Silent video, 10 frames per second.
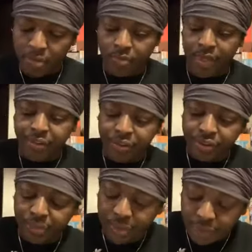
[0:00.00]
Right? So this
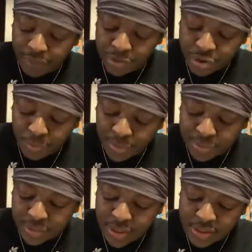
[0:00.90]
is the book of First
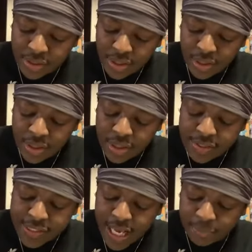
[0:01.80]
Corinthians
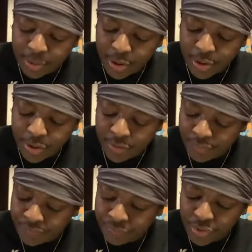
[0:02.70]
chapter
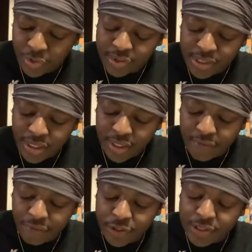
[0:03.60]
13
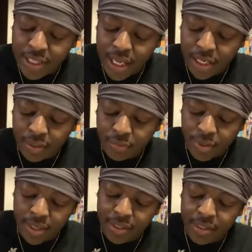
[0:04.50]
and verse 9,
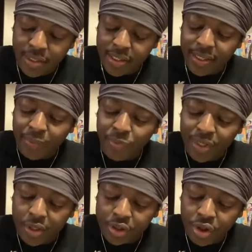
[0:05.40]
right? And it
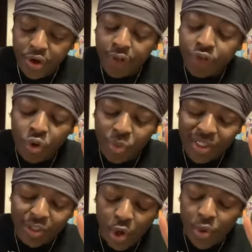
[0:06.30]
reads, For
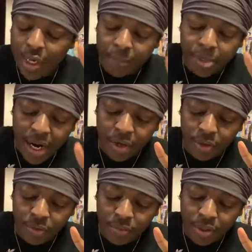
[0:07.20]
we know in
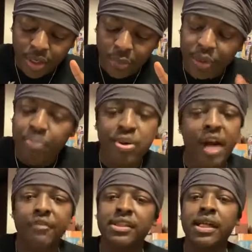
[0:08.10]
part and we
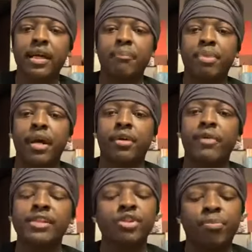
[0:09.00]
prophesy in part,
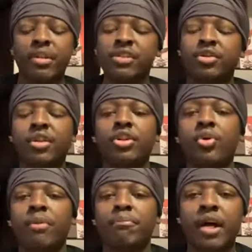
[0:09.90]
right? So brothers only
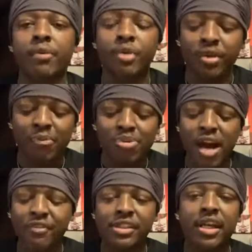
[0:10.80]
know in part. We only
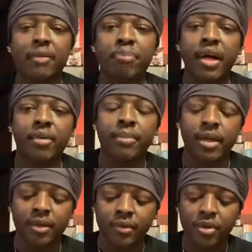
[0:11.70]
prophesy in part, man,